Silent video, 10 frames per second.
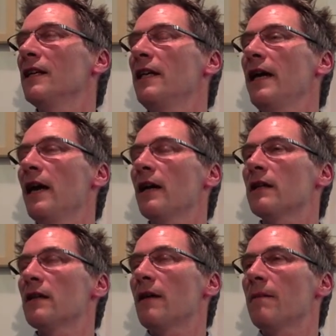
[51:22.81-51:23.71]
Yeah,
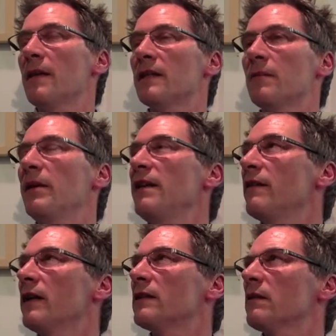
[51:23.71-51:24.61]
it's a
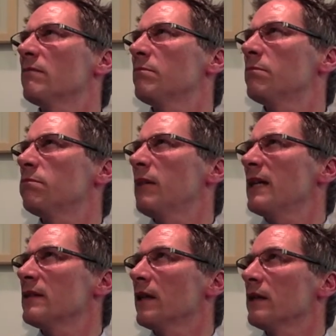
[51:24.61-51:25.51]

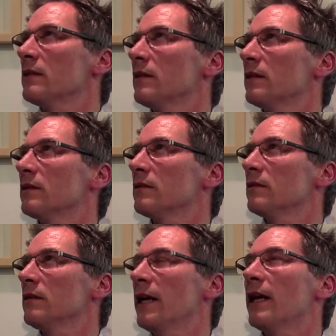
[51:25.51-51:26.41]
plastic, isn't it?
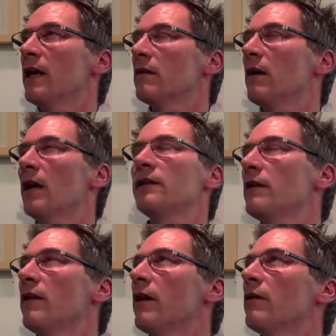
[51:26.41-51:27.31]
Yeah, I
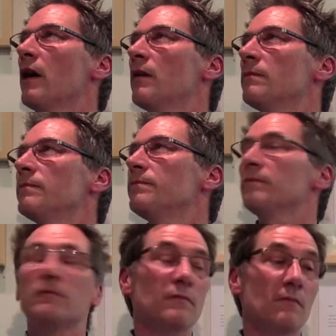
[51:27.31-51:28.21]
don't know.
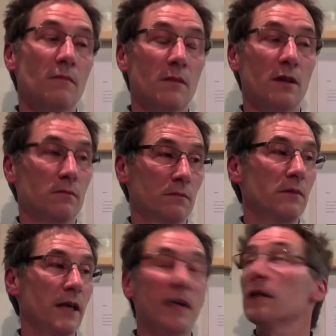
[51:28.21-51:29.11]

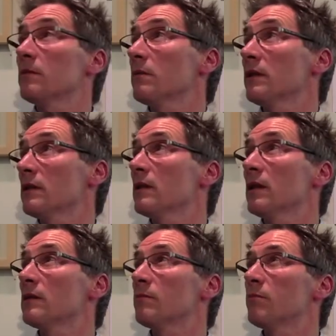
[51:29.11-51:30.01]
Yeah, it's
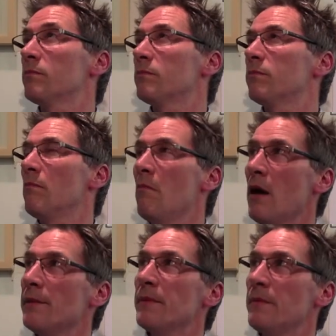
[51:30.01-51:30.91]

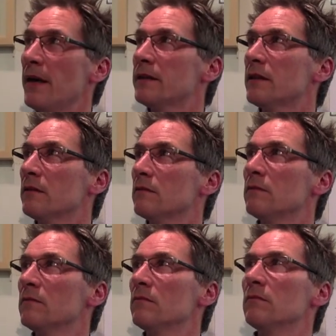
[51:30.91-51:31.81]
might be better,
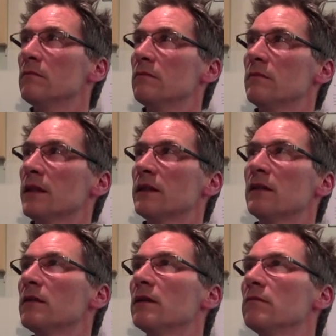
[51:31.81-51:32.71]
but I
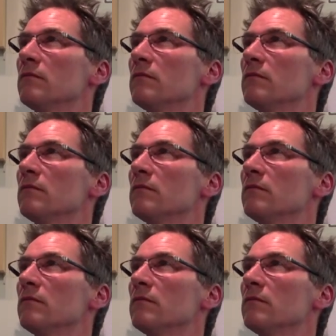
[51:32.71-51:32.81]
don't know.